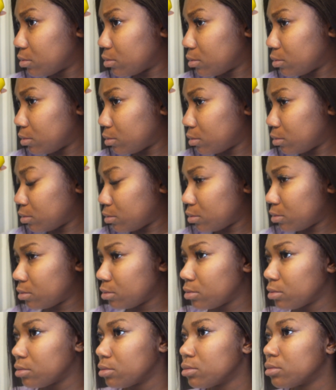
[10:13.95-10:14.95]

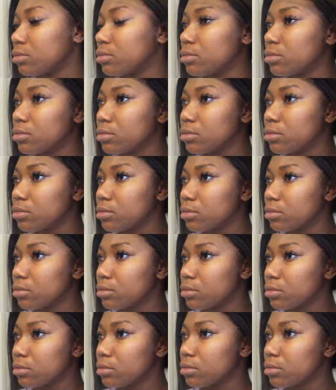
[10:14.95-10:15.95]

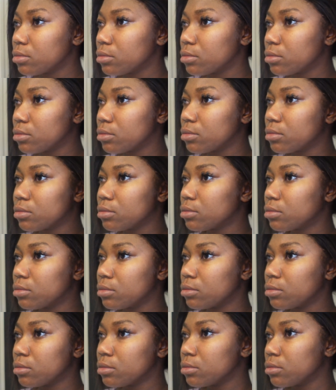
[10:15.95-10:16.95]

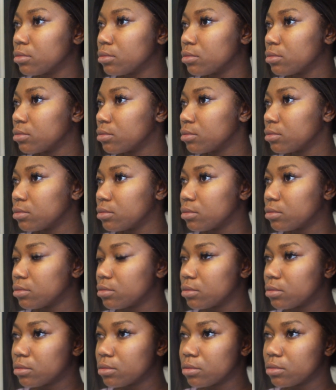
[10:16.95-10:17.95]

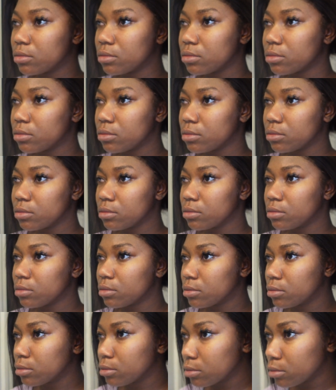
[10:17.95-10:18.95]

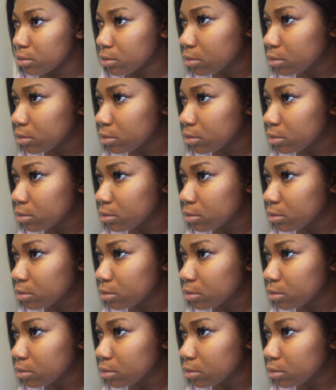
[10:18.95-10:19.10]
Nobody speaks.